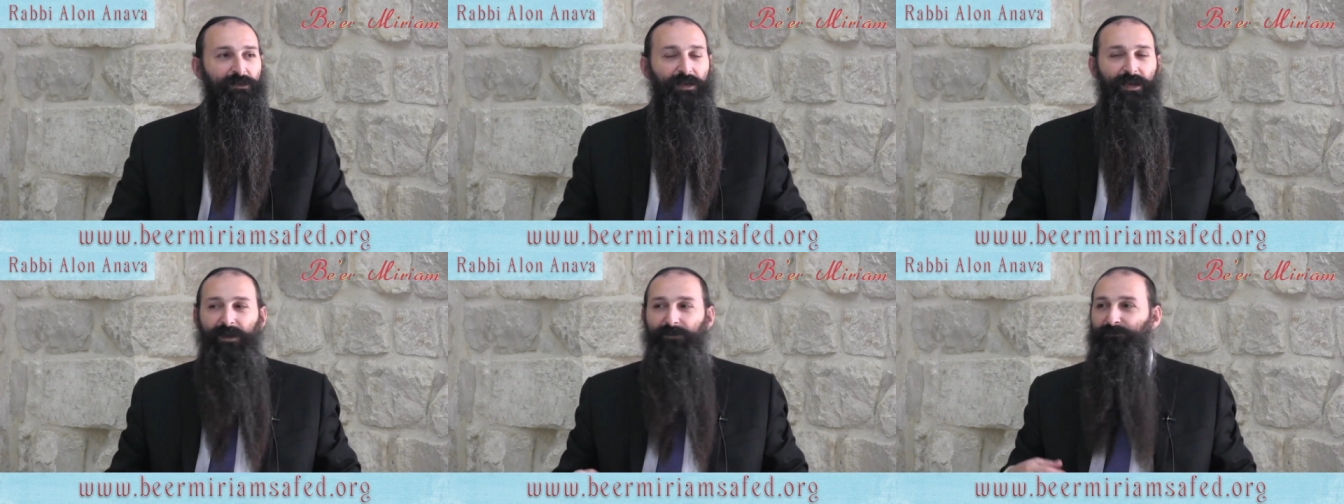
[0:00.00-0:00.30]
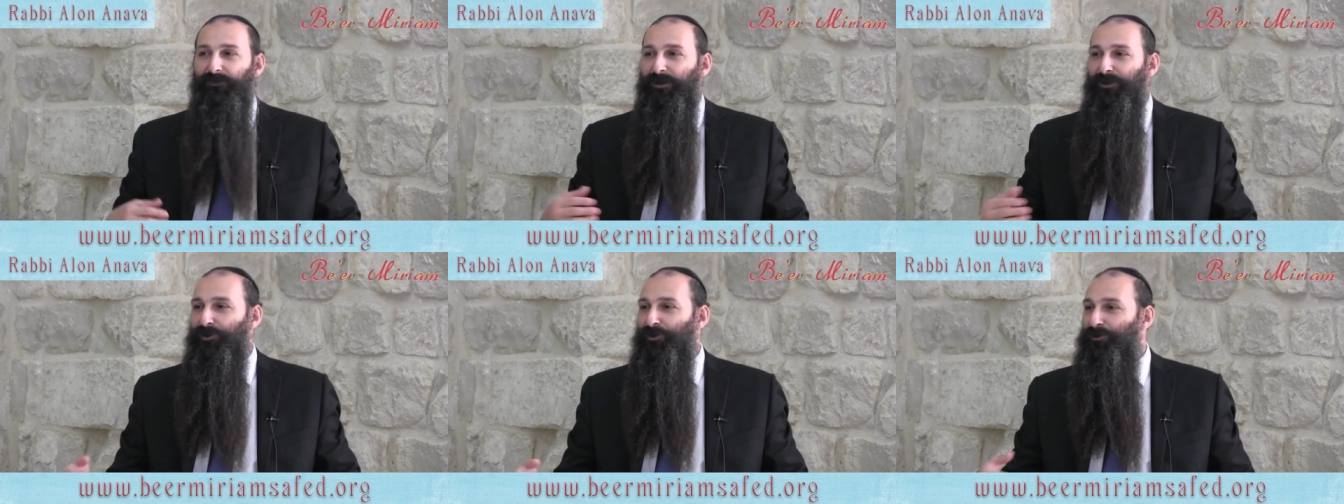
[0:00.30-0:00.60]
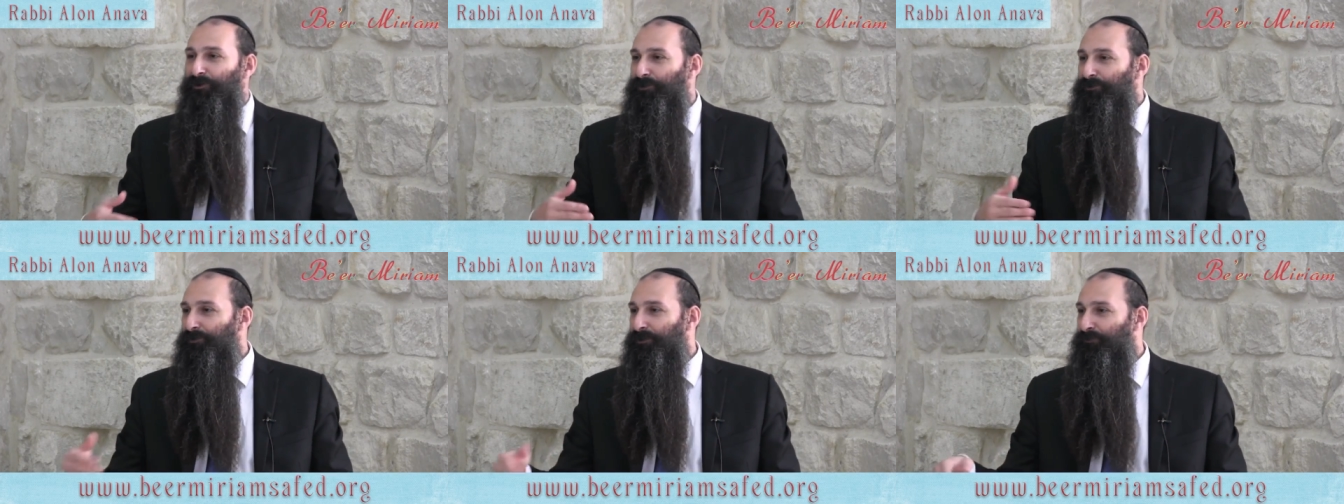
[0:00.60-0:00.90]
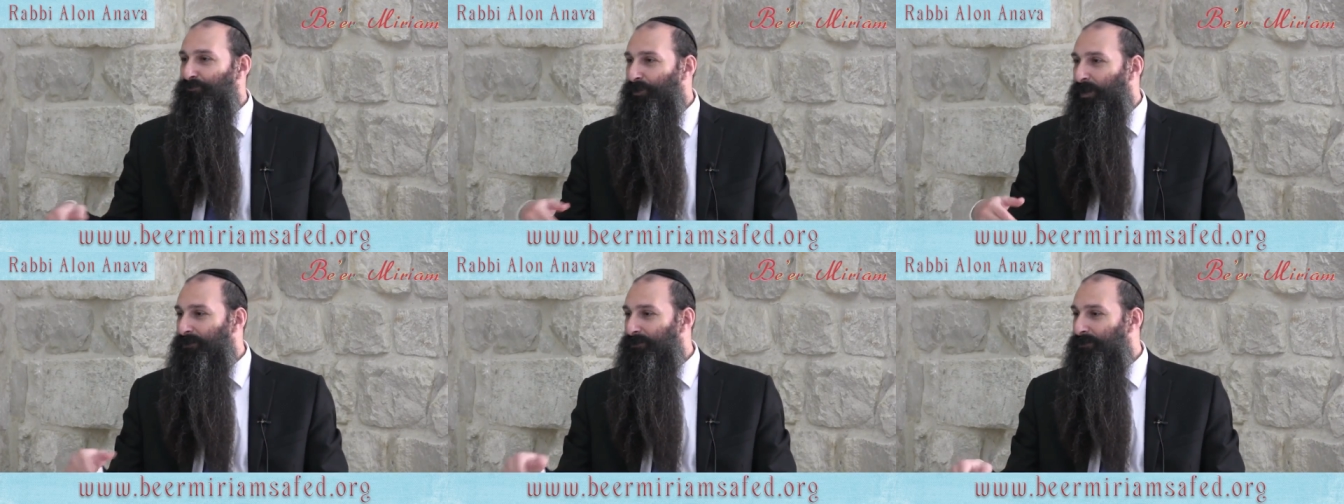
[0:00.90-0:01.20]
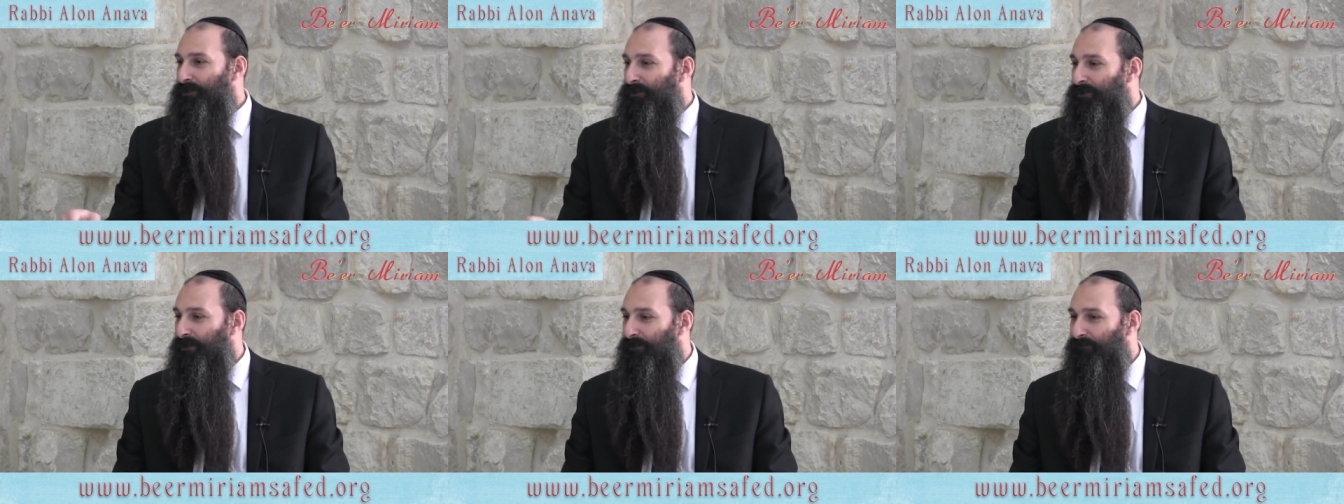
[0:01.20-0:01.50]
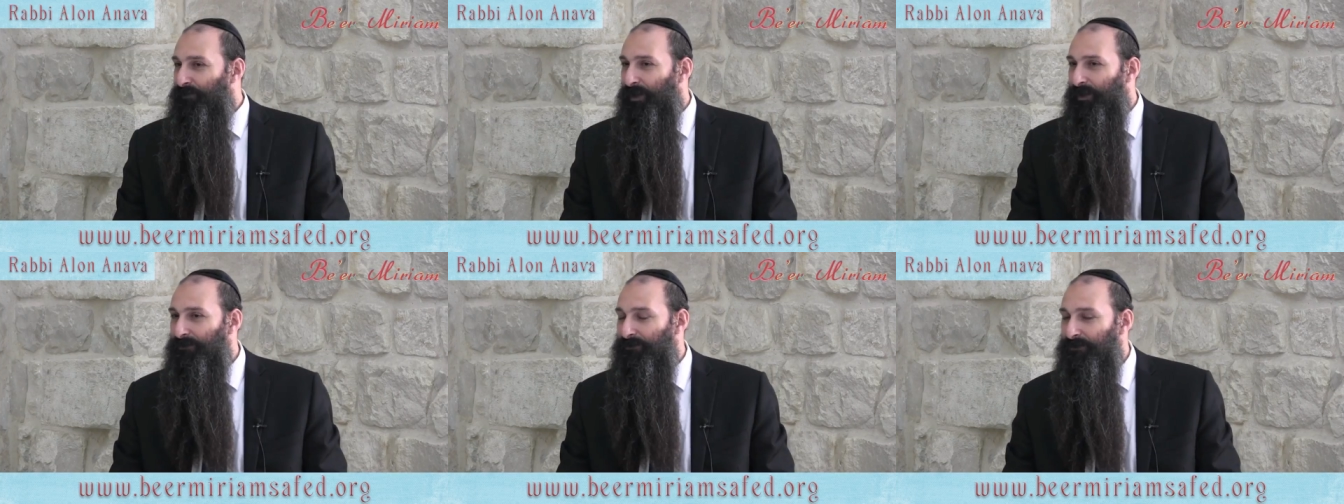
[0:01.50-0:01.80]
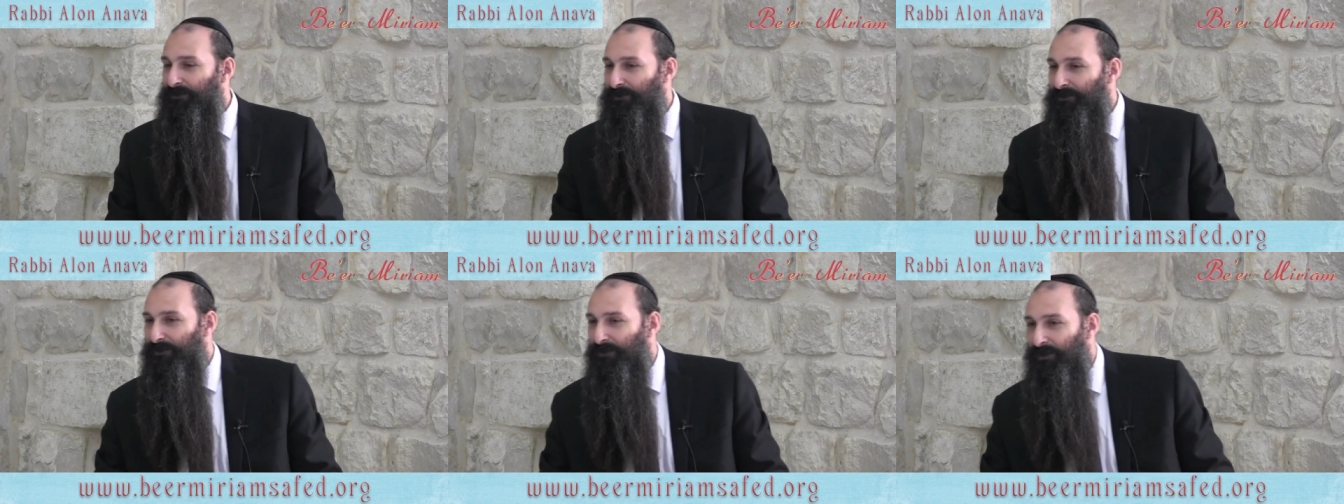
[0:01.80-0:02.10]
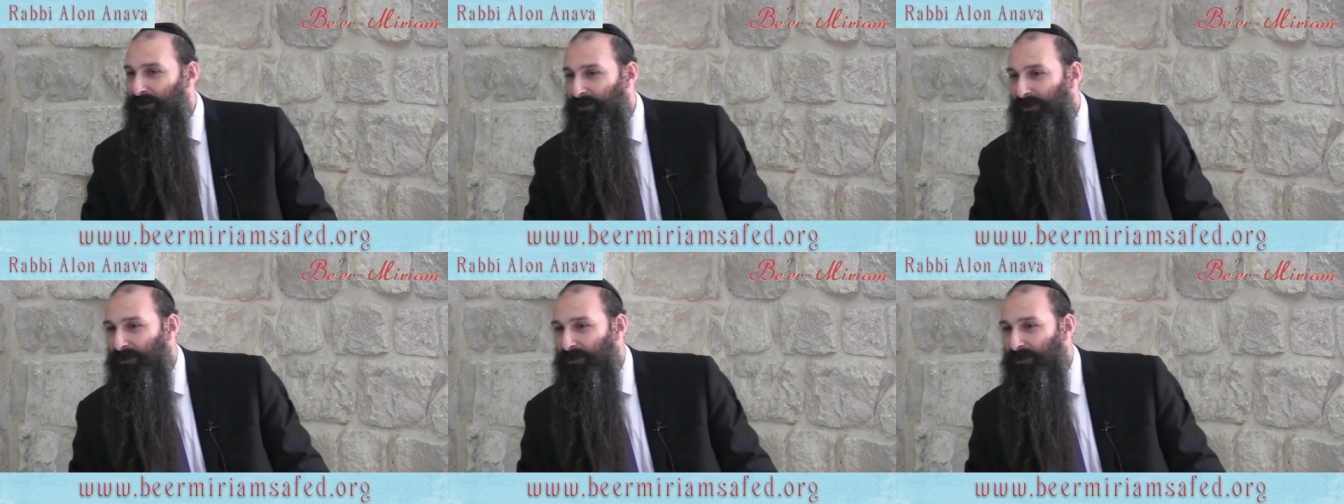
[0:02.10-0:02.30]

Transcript: I have a girl that runs the events.